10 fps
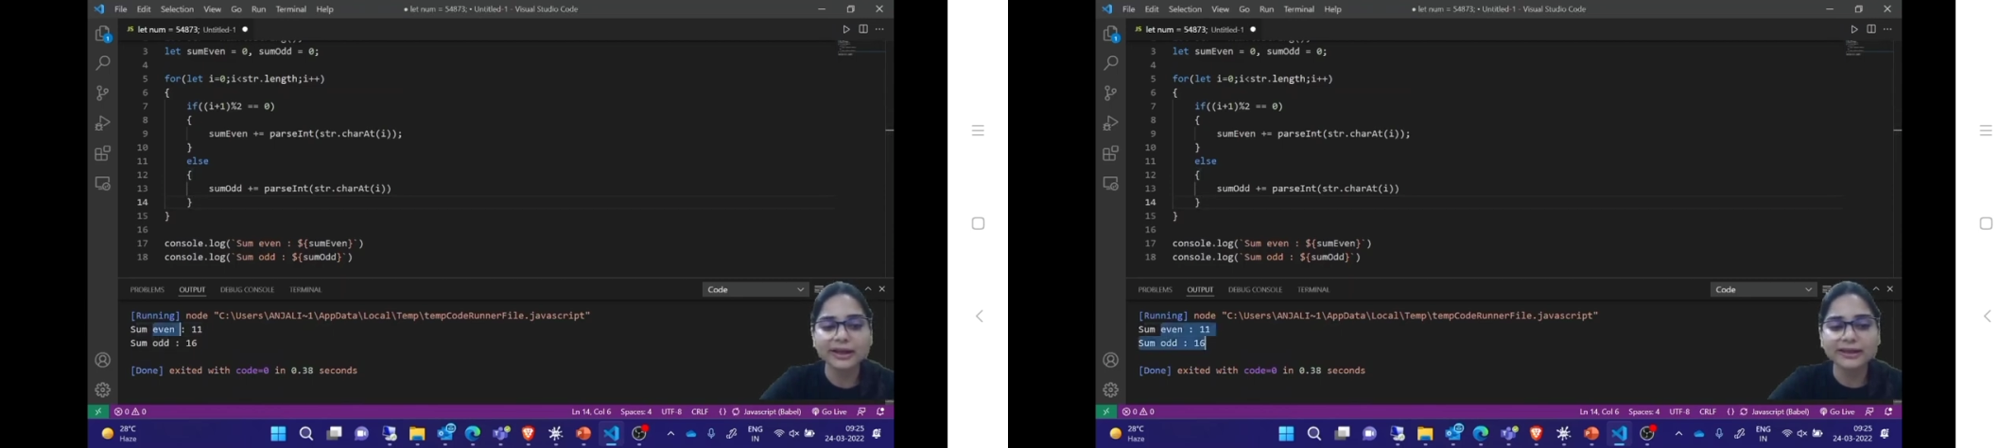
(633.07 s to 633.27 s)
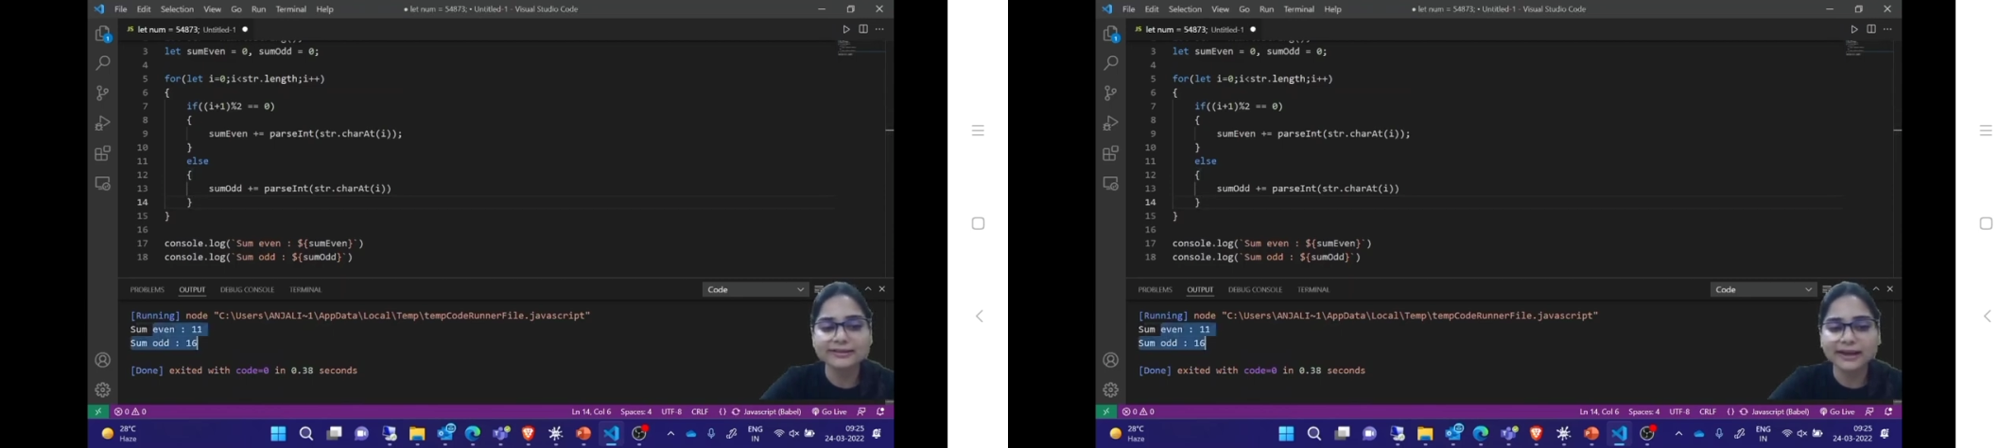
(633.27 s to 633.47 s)

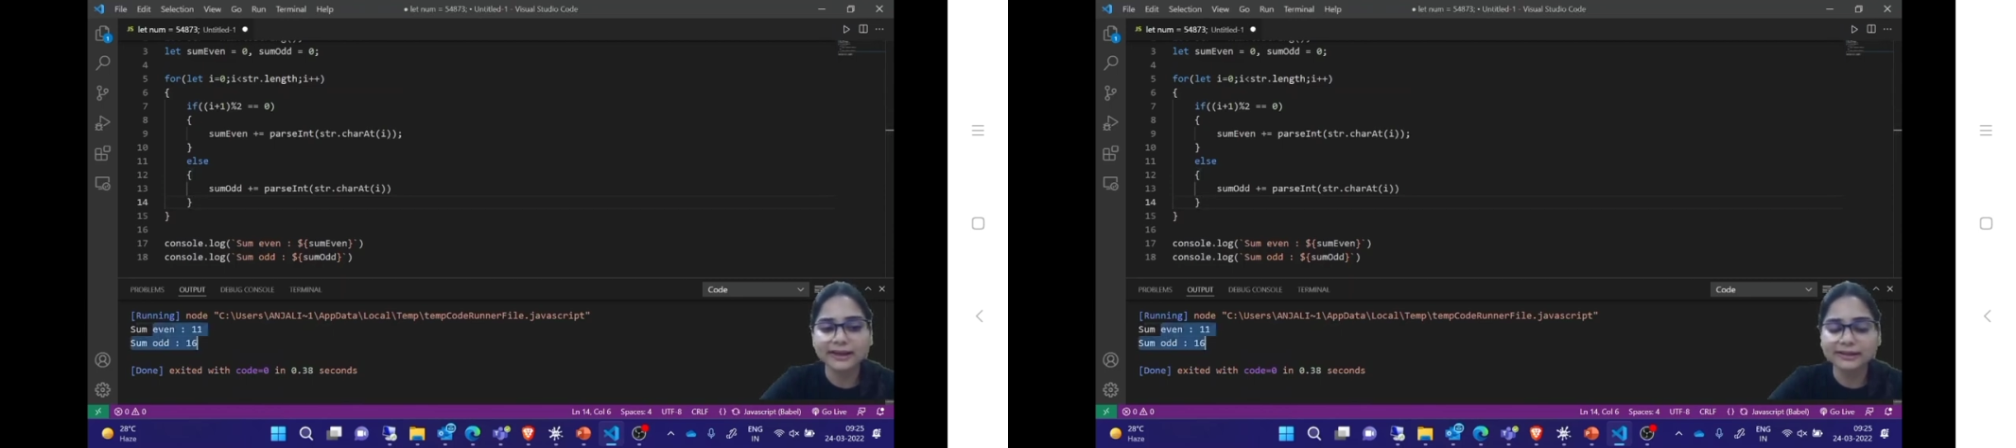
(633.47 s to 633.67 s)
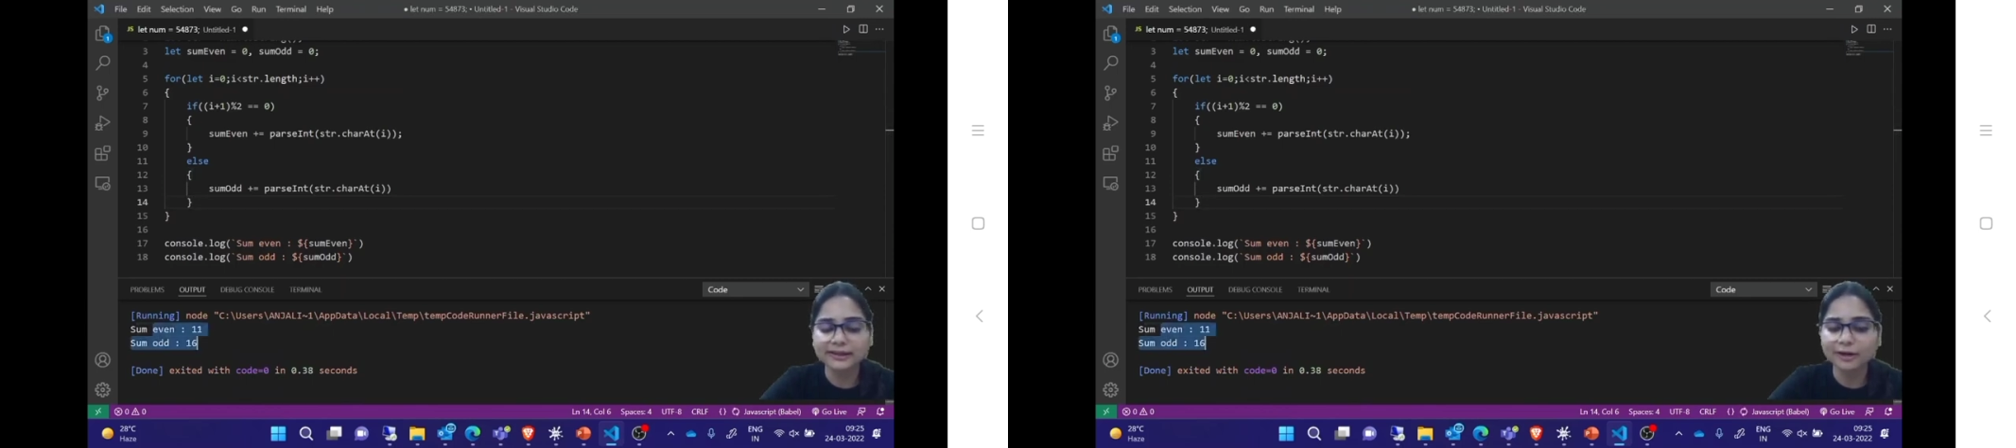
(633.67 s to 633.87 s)

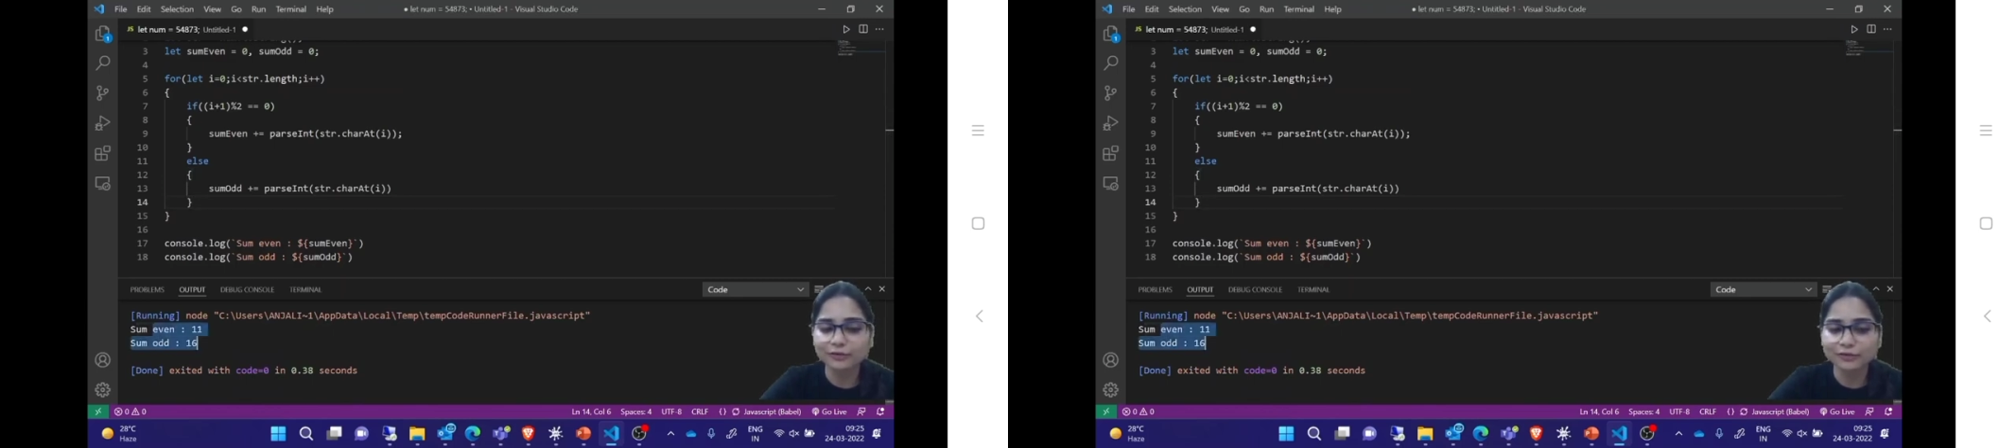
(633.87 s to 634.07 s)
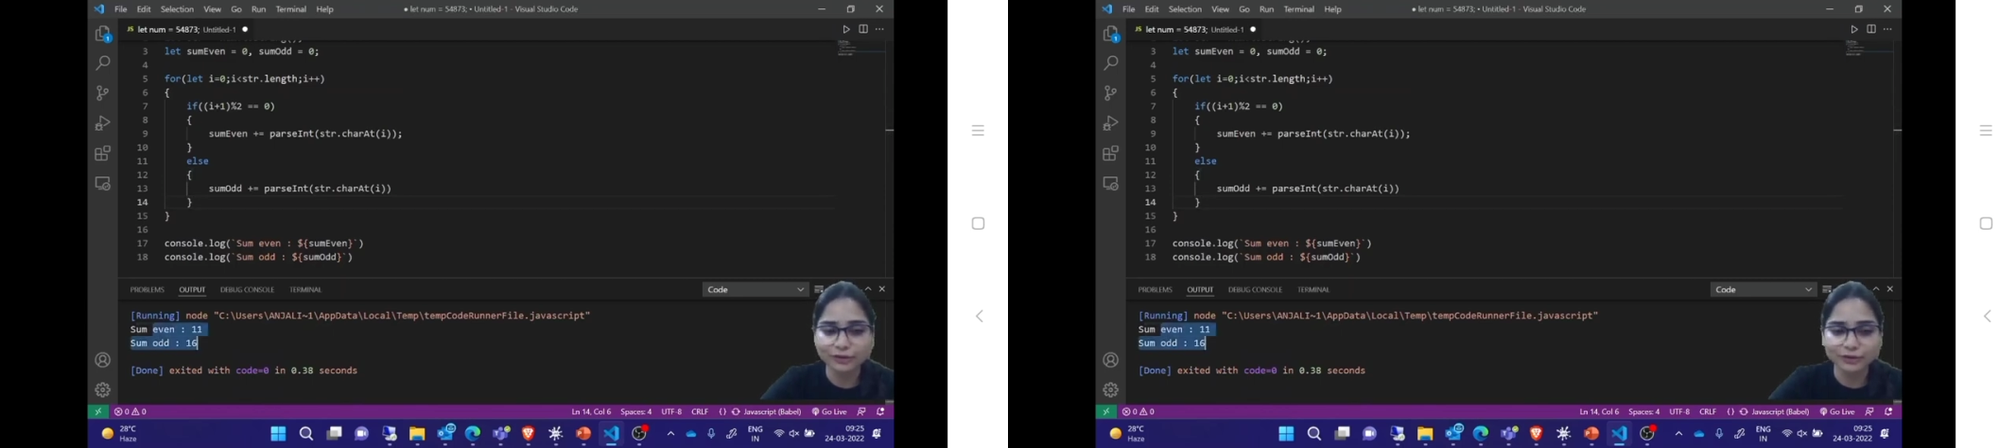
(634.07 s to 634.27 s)
exactly
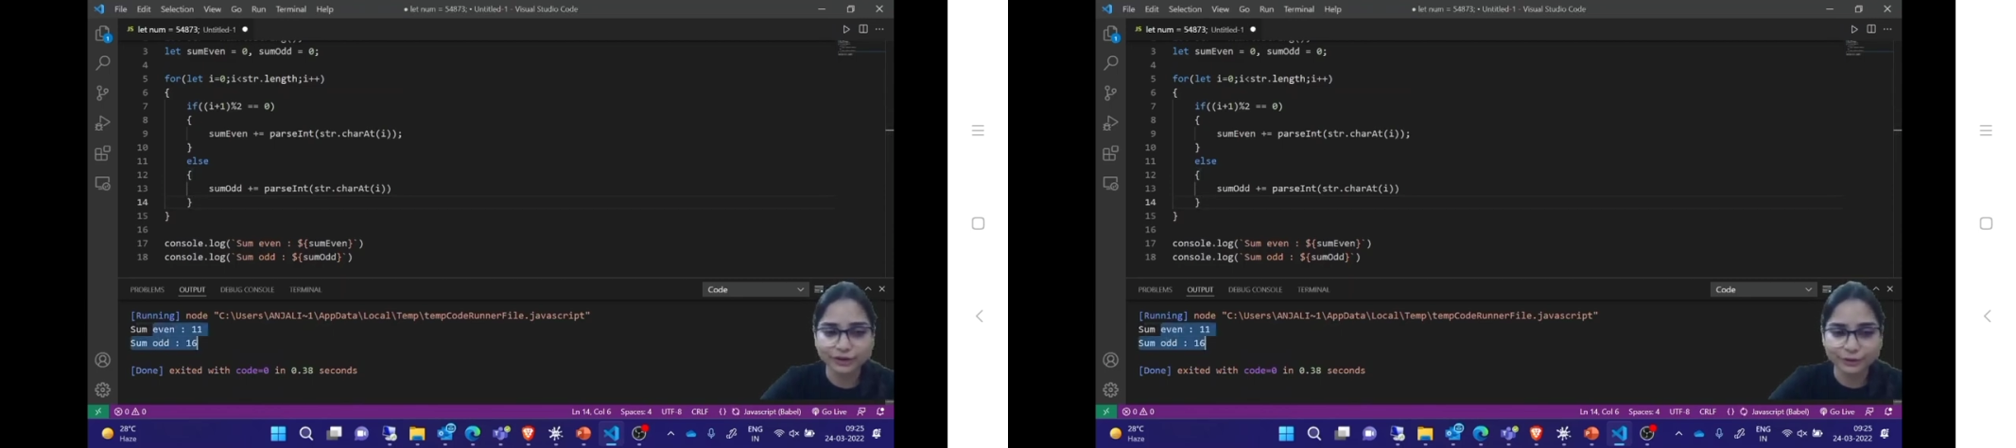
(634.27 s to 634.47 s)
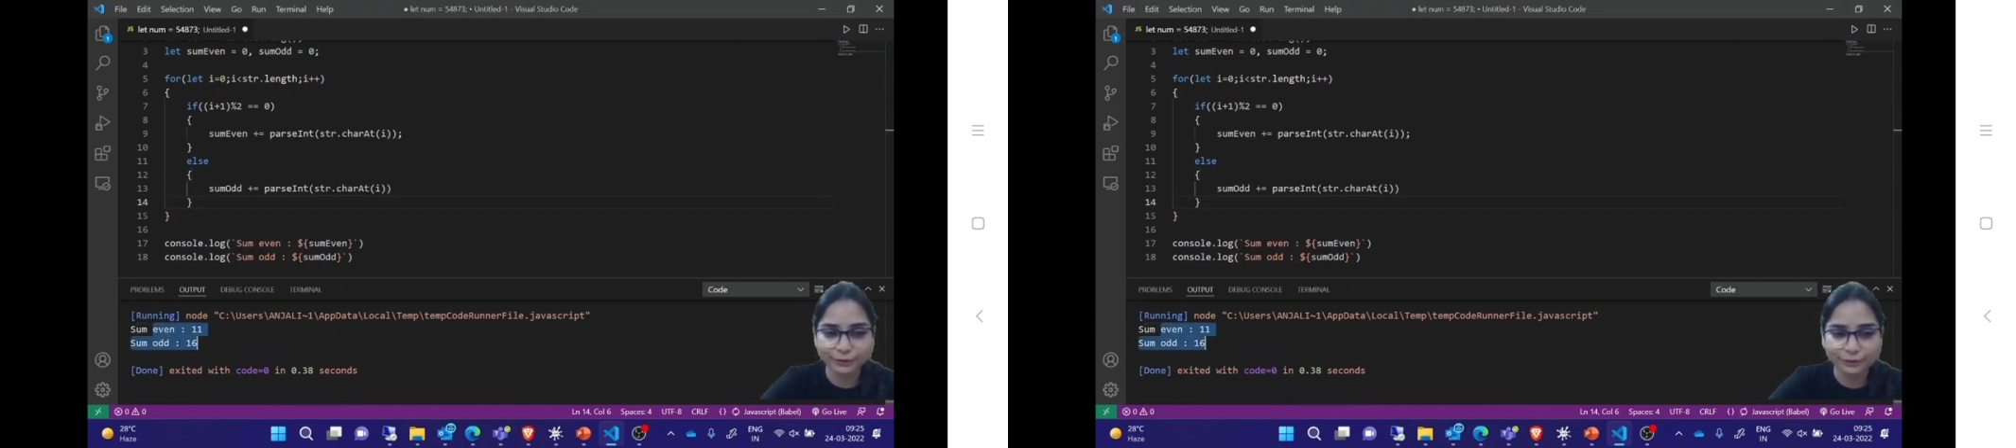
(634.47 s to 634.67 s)
how we
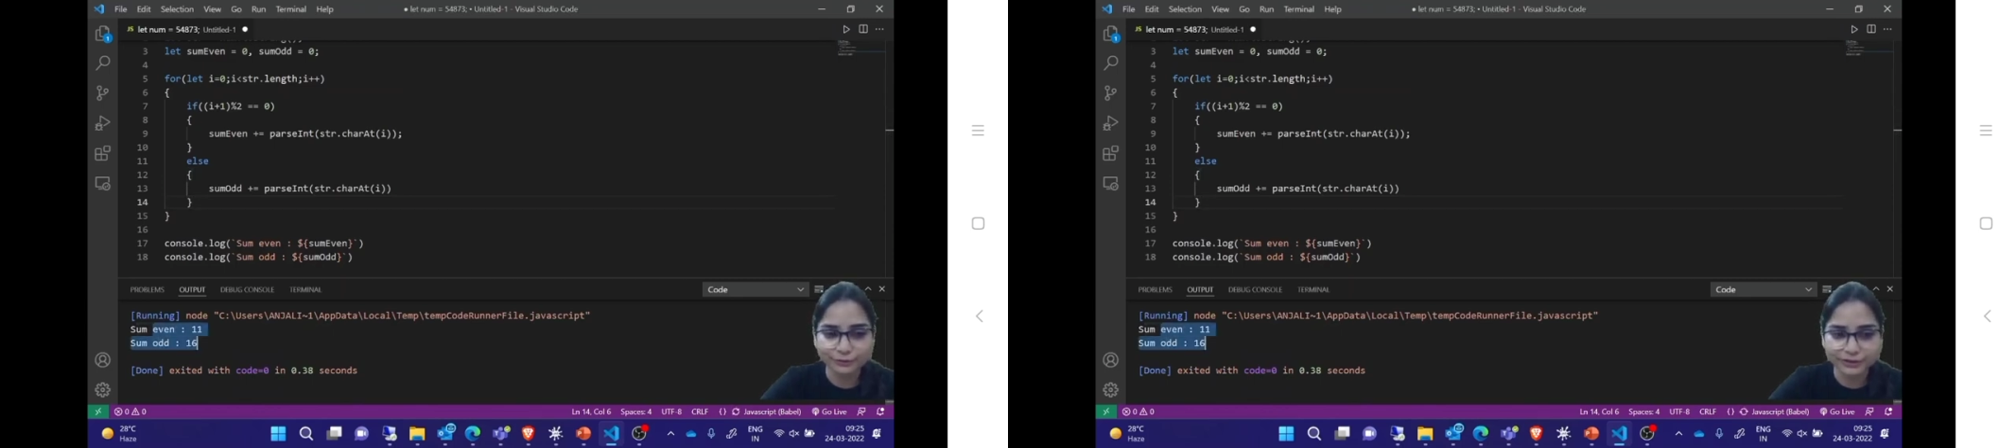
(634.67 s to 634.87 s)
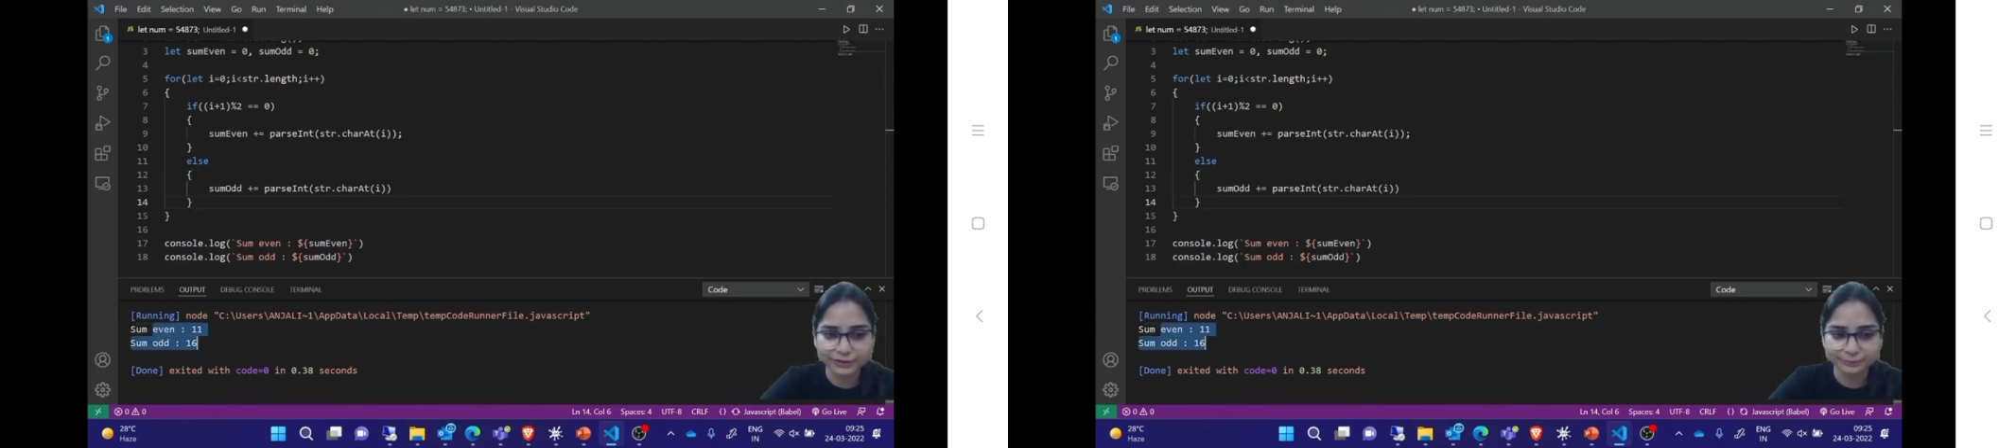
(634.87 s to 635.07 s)
wanted it to
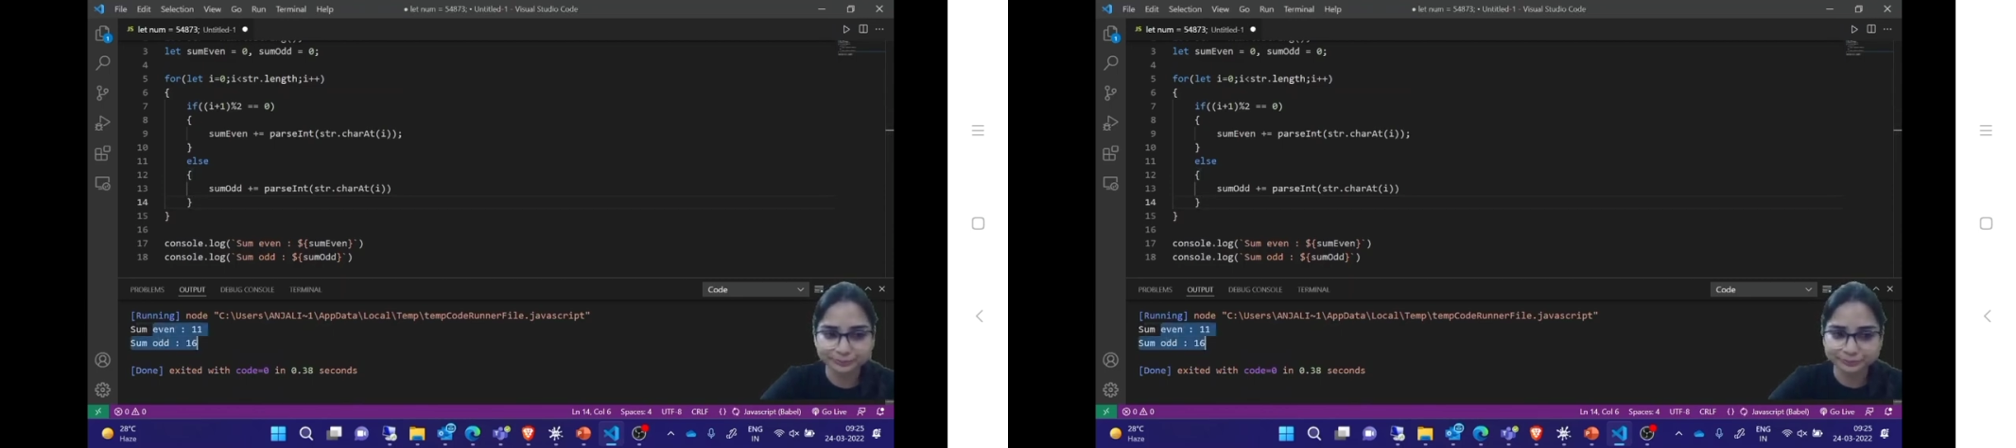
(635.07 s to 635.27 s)
work.